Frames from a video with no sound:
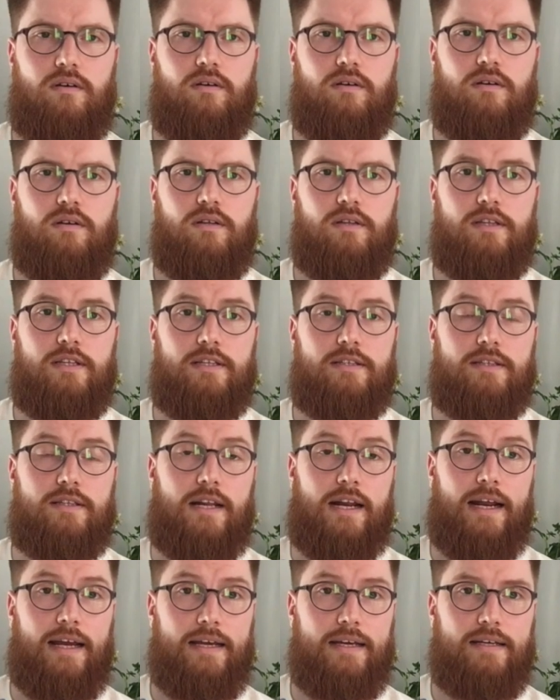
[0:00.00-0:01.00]
The
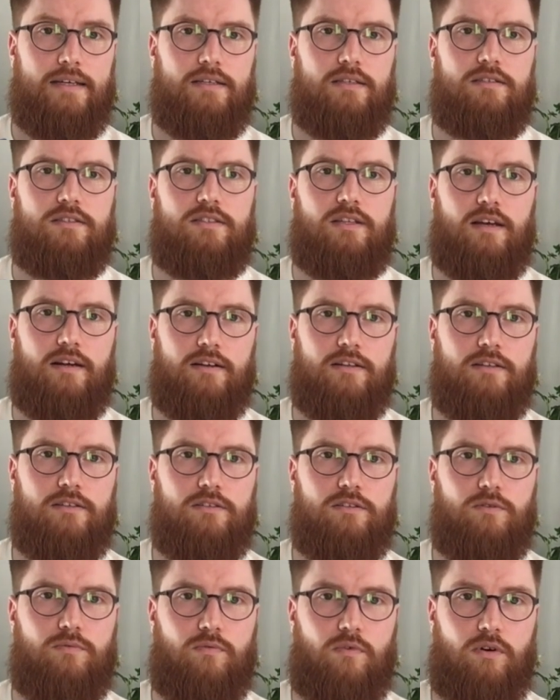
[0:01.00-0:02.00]
track started to
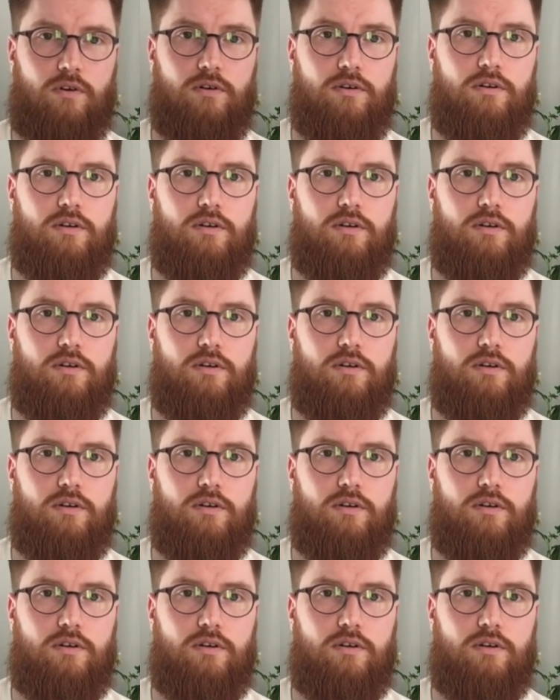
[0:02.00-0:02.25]
work